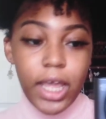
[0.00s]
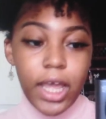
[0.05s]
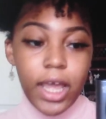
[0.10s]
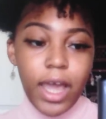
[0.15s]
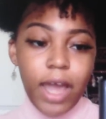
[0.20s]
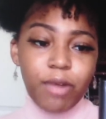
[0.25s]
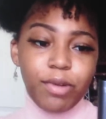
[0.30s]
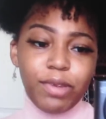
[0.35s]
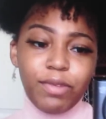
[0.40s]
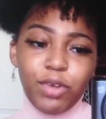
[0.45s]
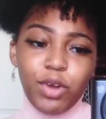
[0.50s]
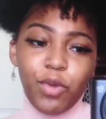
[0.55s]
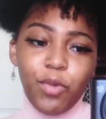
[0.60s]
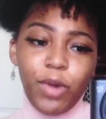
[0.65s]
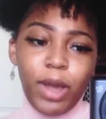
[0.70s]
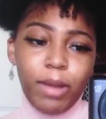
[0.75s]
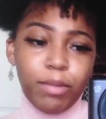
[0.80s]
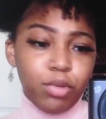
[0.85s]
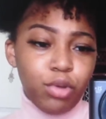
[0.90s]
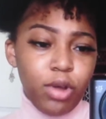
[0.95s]
I don't even know why
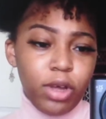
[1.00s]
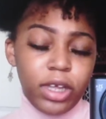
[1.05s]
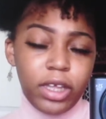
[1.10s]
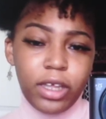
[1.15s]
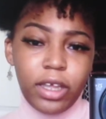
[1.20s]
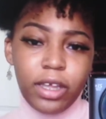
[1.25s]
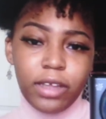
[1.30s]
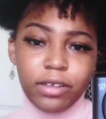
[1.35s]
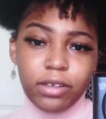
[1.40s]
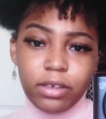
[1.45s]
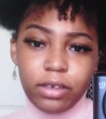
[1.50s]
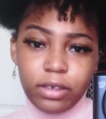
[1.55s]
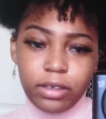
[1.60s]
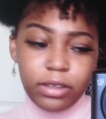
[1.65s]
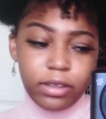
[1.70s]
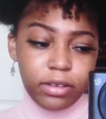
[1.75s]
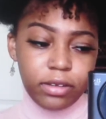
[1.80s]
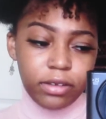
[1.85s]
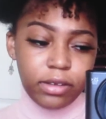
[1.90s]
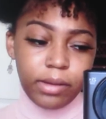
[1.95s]
I'm talking into
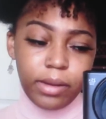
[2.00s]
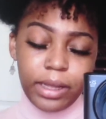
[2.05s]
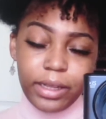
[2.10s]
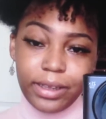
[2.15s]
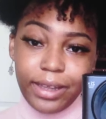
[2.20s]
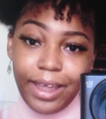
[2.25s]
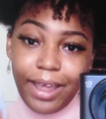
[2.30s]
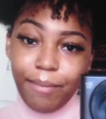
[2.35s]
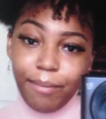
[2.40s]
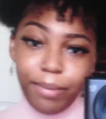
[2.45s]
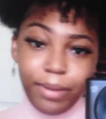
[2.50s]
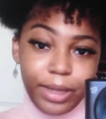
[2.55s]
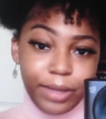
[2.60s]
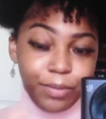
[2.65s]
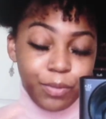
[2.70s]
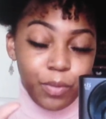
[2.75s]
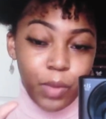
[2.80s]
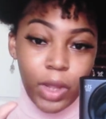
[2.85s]
this like that, but